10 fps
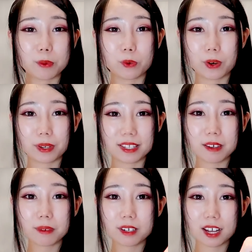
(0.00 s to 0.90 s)
I'll be wearing
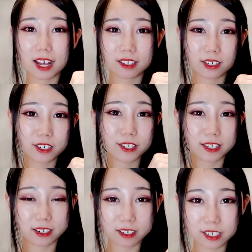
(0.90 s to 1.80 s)
similar color
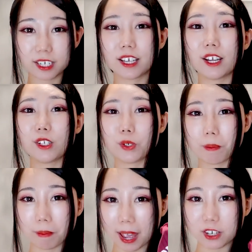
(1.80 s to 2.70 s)
skirt
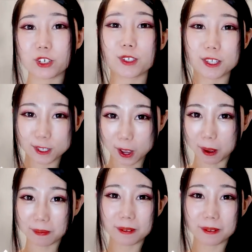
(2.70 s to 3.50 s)
to match this top.